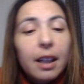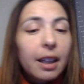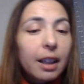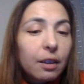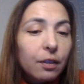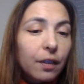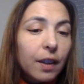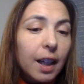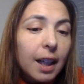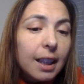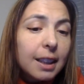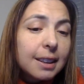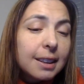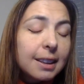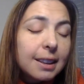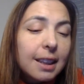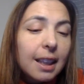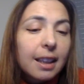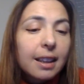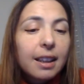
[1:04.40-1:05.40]
and
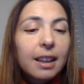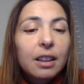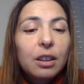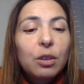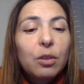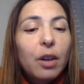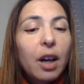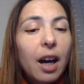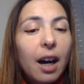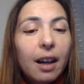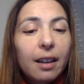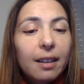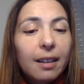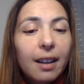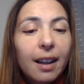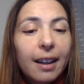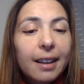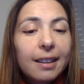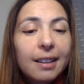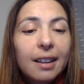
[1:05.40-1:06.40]
advanced, and then you had
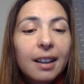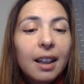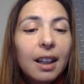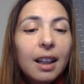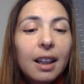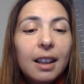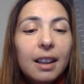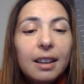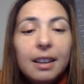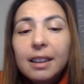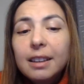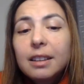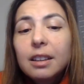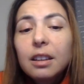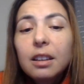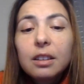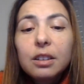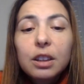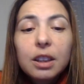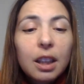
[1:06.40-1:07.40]
like
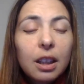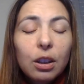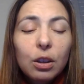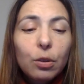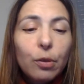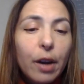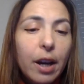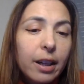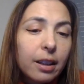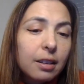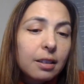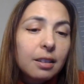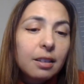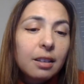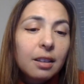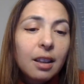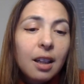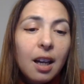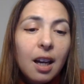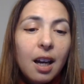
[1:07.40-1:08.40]
little
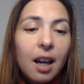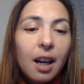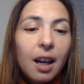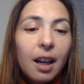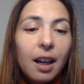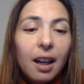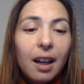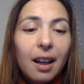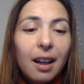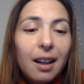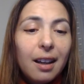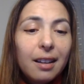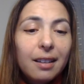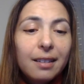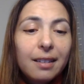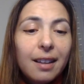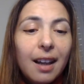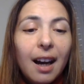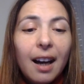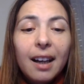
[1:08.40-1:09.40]
children,
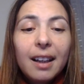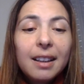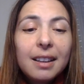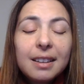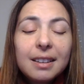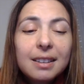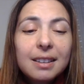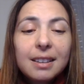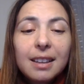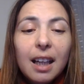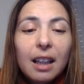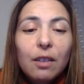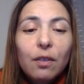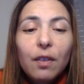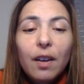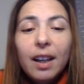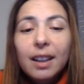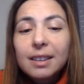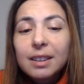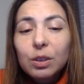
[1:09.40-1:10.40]
nice,
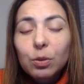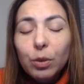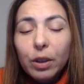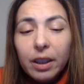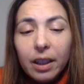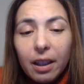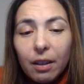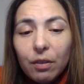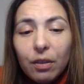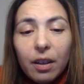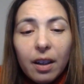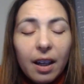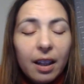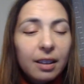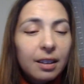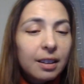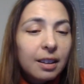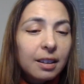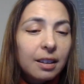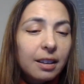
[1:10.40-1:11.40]
advanced, whatever,
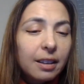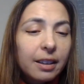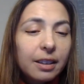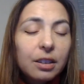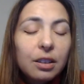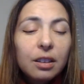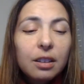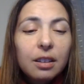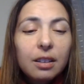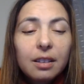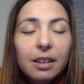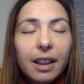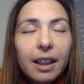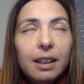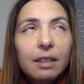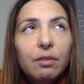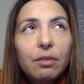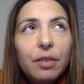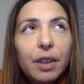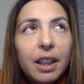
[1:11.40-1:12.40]
and little
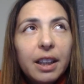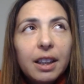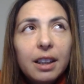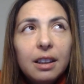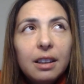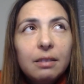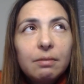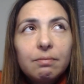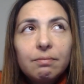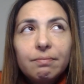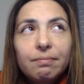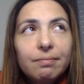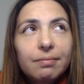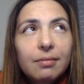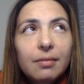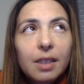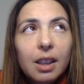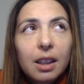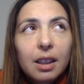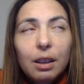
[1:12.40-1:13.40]
like very
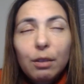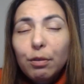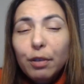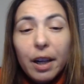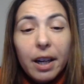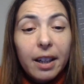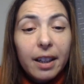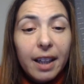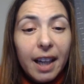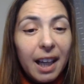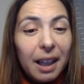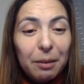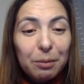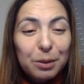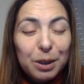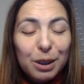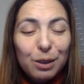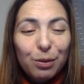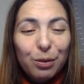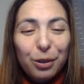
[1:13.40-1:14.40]
different
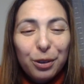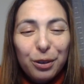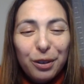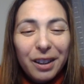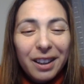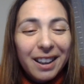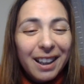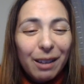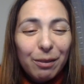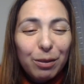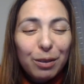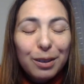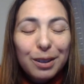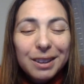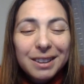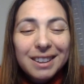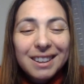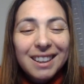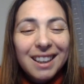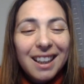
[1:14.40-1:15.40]
names for
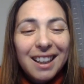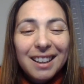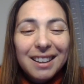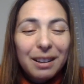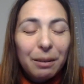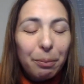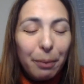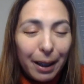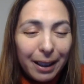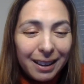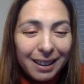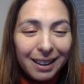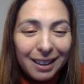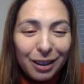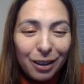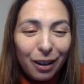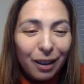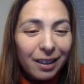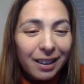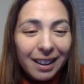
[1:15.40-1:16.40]
levels
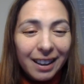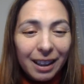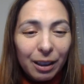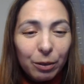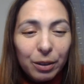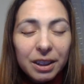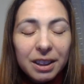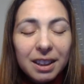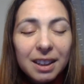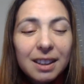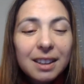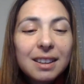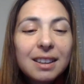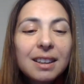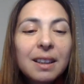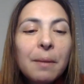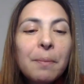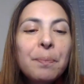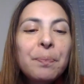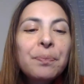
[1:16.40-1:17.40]
depending on
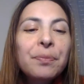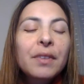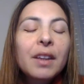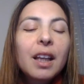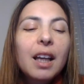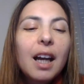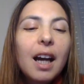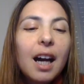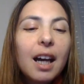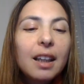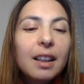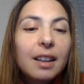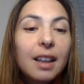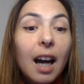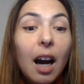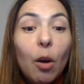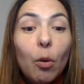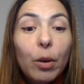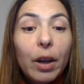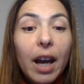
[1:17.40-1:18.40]
languages. And
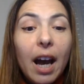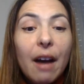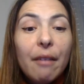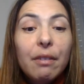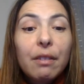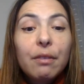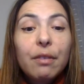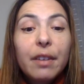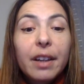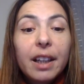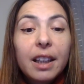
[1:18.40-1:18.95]
now we have